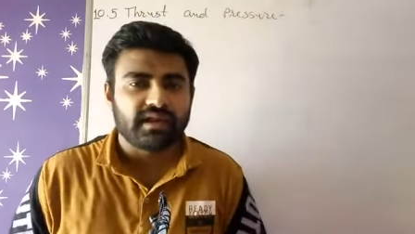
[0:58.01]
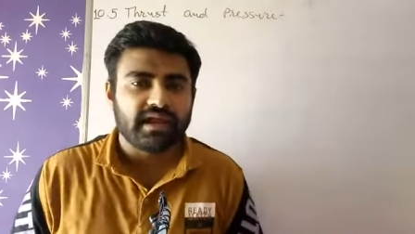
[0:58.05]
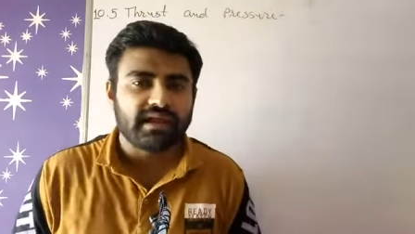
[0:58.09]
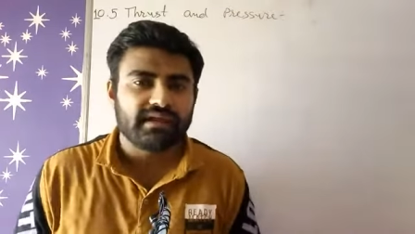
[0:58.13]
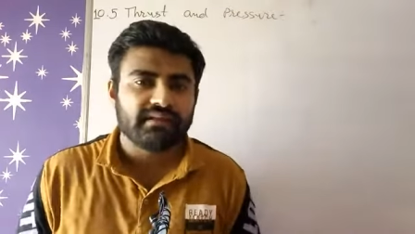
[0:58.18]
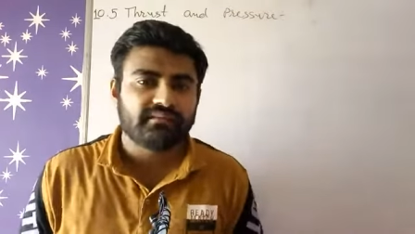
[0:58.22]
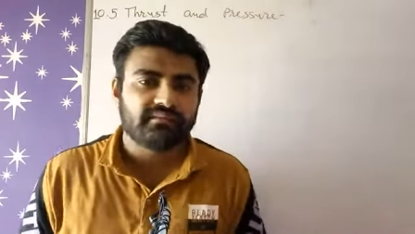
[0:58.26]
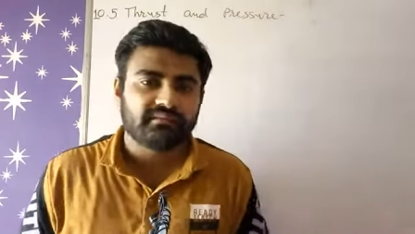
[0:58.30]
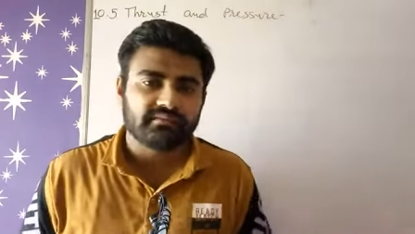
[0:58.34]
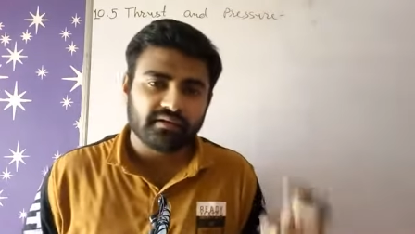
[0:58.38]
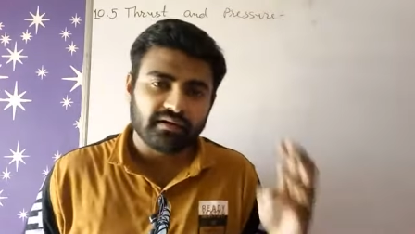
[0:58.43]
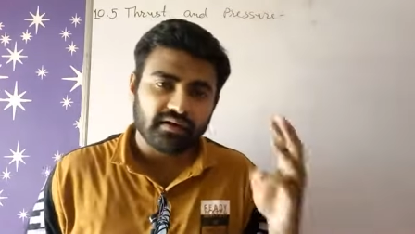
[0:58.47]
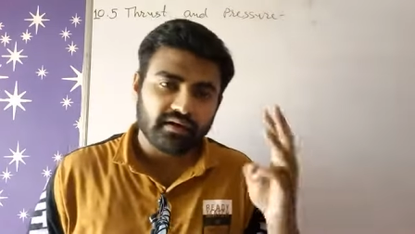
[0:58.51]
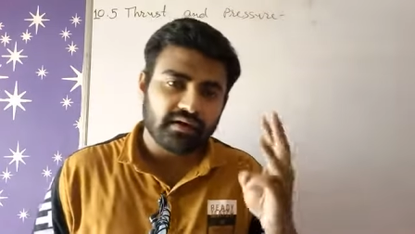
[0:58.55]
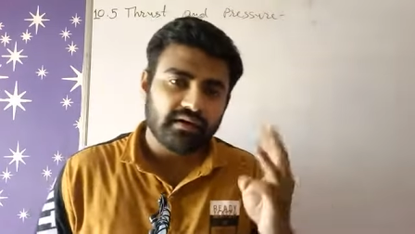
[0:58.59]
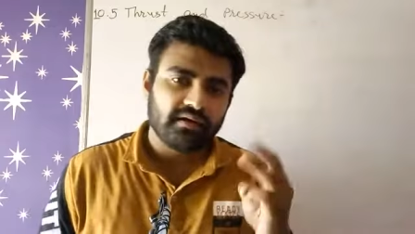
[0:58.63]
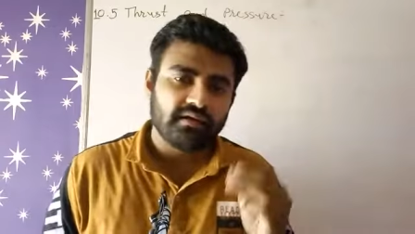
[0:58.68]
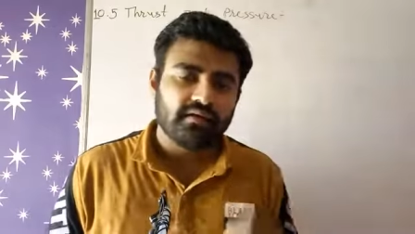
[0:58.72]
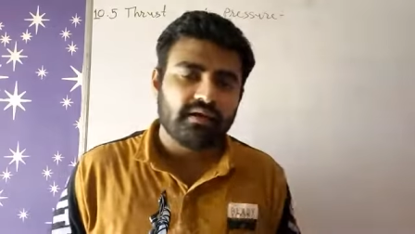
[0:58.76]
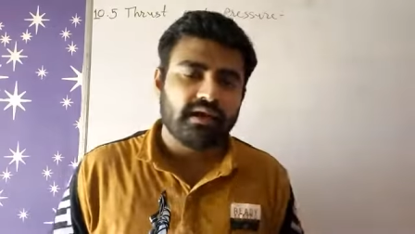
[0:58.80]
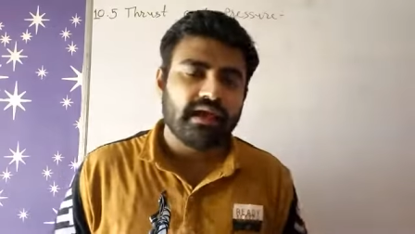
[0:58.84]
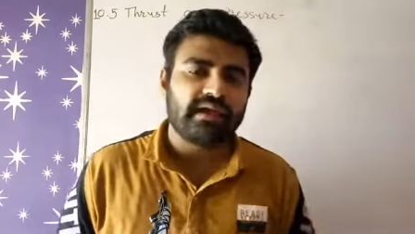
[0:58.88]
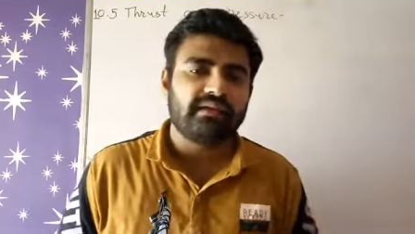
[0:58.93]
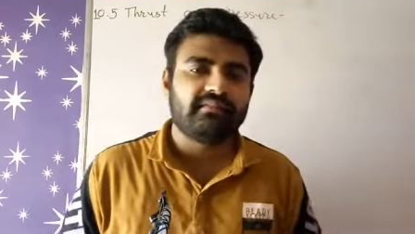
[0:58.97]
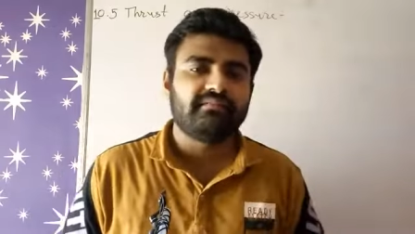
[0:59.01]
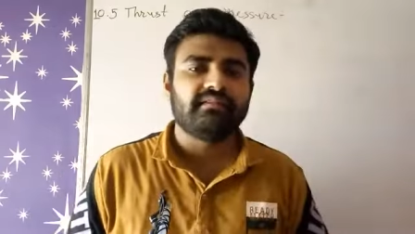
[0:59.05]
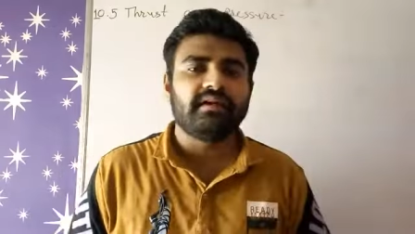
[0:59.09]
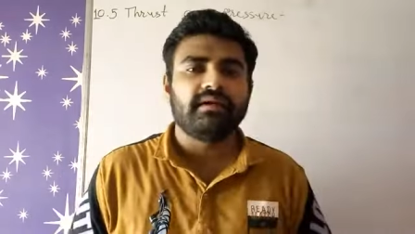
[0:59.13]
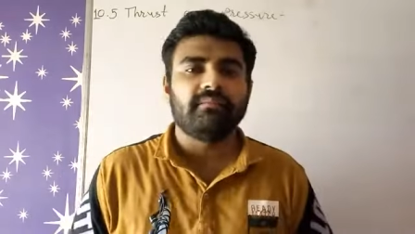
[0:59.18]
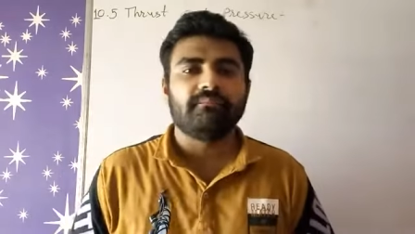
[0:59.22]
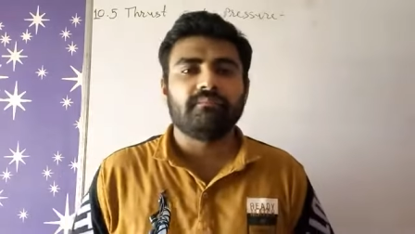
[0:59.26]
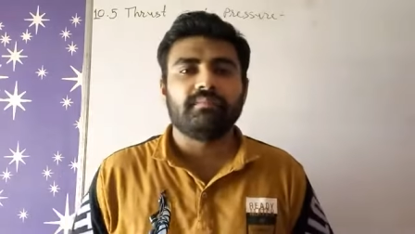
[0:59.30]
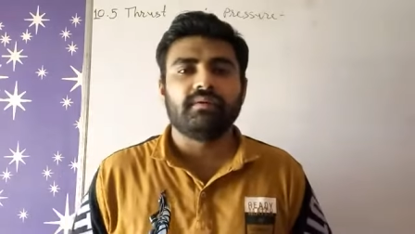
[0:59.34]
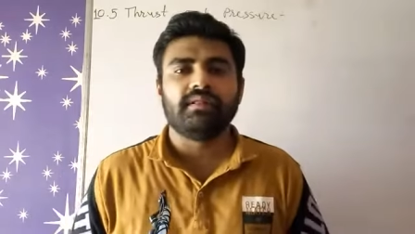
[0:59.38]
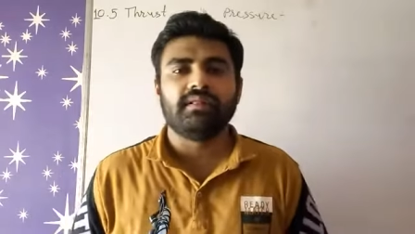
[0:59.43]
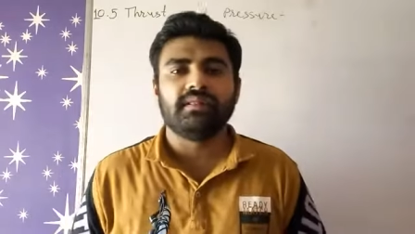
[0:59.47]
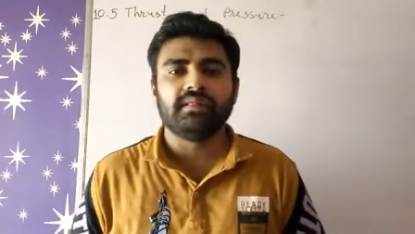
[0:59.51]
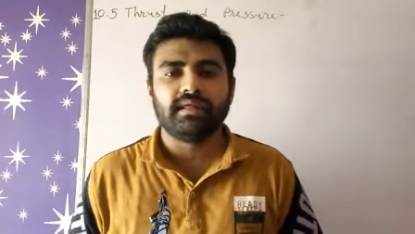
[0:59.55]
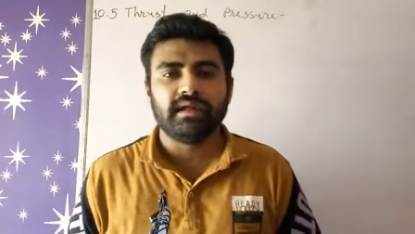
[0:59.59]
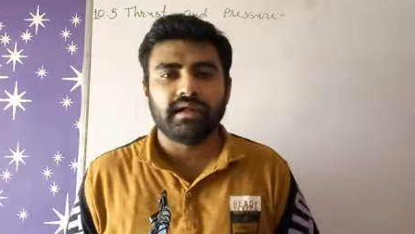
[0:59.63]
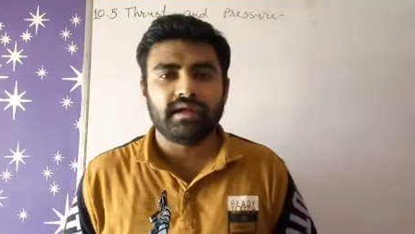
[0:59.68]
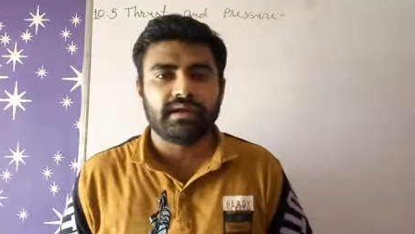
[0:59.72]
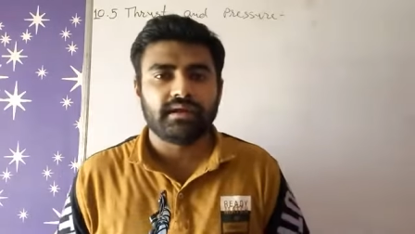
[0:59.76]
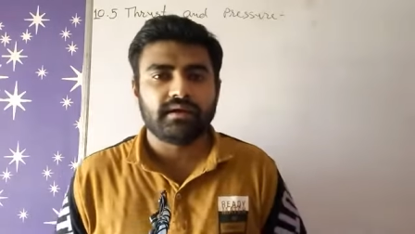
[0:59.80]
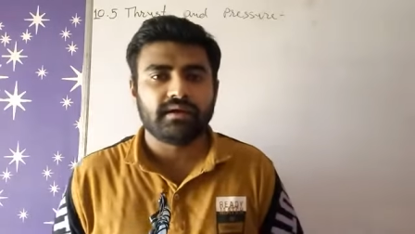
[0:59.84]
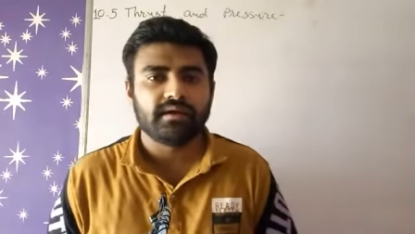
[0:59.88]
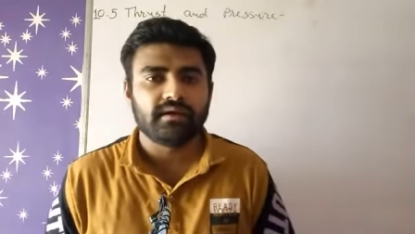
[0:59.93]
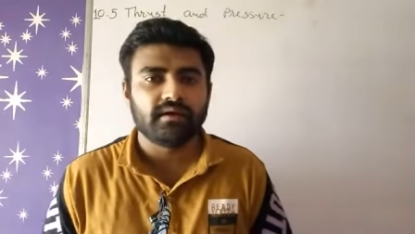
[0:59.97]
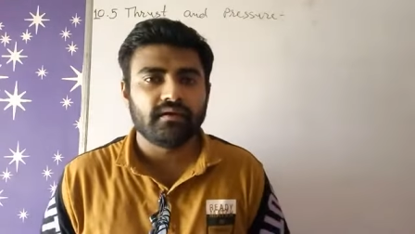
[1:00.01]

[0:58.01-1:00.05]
And third example, that